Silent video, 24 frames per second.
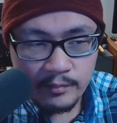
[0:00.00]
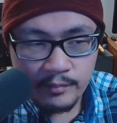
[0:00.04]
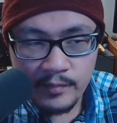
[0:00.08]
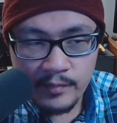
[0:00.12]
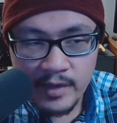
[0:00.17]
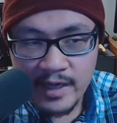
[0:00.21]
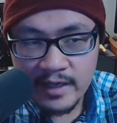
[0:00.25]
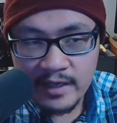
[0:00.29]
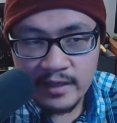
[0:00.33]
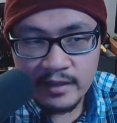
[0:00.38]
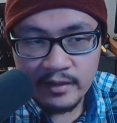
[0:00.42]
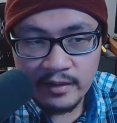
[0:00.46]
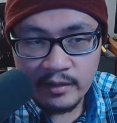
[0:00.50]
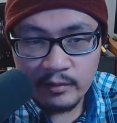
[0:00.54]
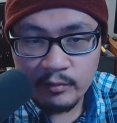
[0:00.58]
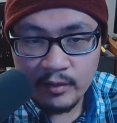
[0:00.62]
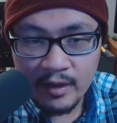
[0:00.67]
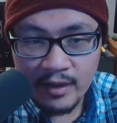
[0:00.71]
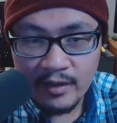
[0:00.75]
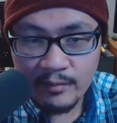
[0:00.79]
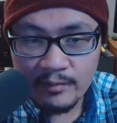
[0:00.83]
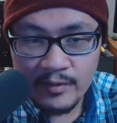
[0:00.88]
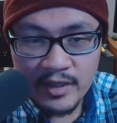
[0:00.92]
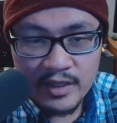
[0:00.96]
To me
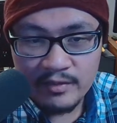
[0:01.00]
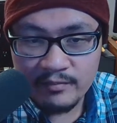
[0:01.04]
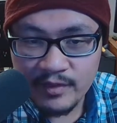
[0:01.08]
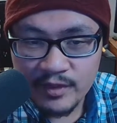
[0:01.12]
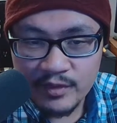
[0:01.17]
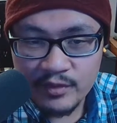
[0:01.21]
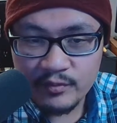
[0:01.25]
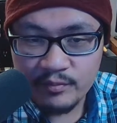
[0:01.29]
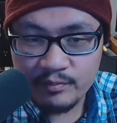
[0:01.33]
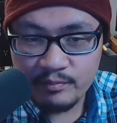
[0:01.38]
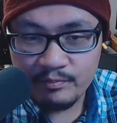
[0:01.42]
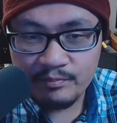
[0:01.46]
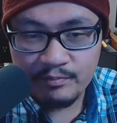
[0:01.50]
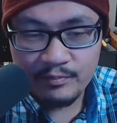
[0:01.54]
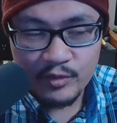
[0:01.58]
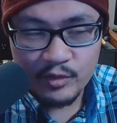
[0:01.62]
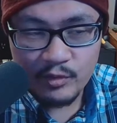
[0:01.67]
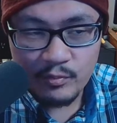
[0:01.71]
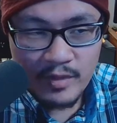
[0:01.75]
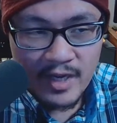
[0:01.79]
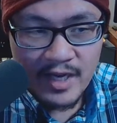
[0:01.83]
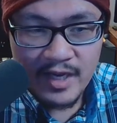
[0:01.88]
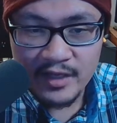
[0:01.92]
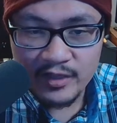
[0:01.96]

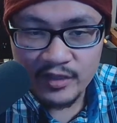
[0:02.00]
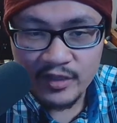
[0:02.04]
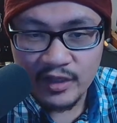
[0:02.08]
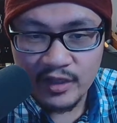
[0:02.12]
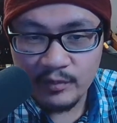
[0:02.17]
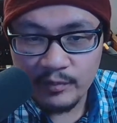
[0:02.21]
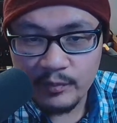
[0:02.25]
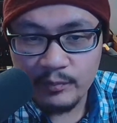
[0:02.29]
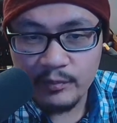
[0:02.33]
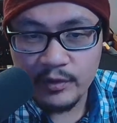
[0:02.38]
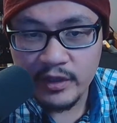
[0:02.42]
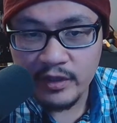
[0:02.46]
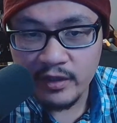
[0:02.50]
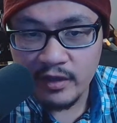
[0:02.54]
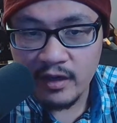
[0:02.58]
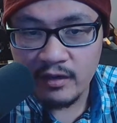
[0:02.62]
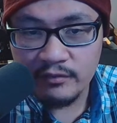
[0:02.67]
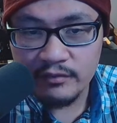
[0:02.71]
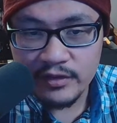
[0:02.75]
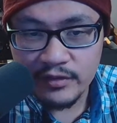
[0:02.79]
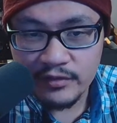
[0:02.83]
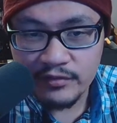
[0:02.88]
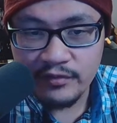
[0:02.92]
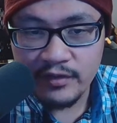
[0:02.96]
it's going to be pretty
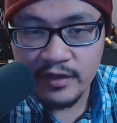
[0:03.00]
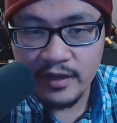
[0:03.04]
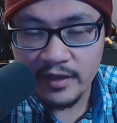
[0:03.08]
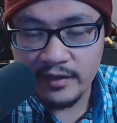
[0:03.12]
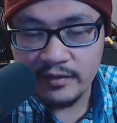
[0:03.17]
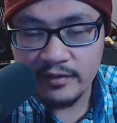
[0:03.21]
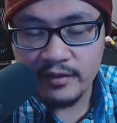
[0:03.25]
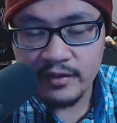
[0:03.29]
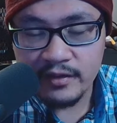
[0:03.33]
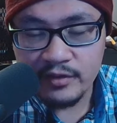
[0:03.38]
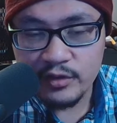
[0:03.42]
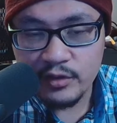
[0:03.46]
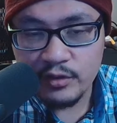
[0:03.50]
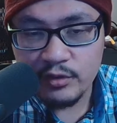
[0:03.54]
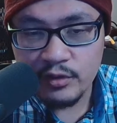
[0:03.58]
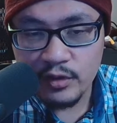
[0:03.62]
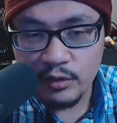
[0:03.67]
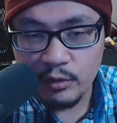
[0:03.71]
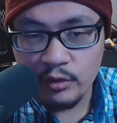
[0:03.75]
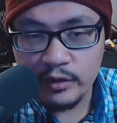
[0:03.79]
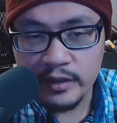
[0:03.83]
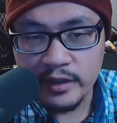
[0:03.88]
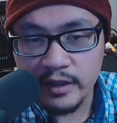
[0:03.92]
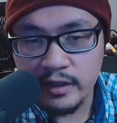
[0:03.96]
obvious that
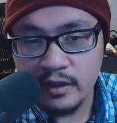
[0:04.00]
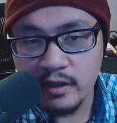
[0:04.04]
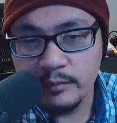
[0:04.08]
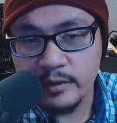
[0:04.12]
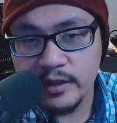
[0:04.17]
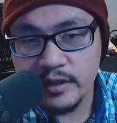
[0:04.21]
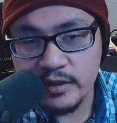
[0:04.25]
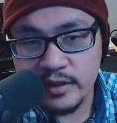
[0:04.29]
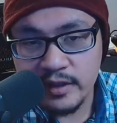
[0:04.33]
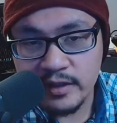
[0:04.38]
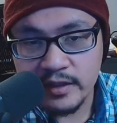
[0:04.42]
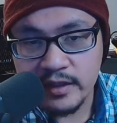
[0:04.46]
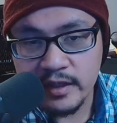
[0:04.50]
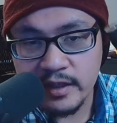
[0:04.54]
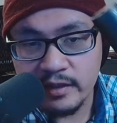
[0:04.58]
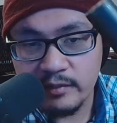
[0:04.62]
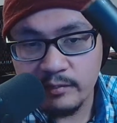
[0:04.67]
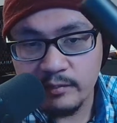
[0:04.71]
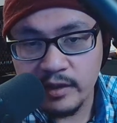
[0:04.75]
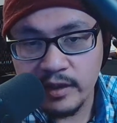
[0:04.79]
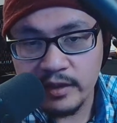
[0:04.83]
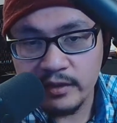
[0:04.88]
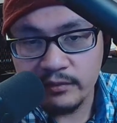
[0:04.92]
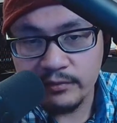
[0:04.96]
hooking up a
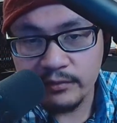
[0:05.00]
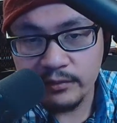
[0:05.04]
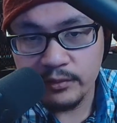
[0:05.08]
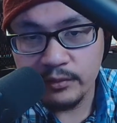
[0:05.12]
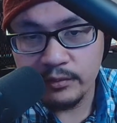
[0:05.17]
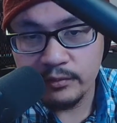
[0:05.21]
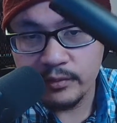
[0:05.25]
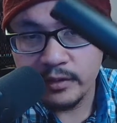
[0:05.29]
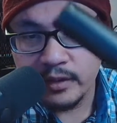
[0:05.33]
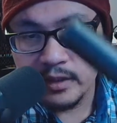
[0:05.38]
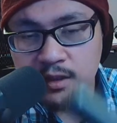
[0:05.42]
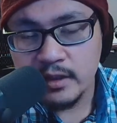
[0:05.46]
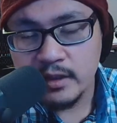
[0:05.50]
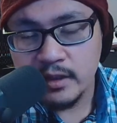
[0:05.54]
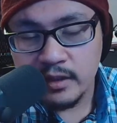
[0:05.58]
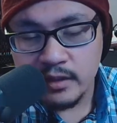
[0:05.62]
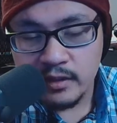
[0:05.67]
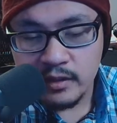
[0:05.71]
dedicated microphone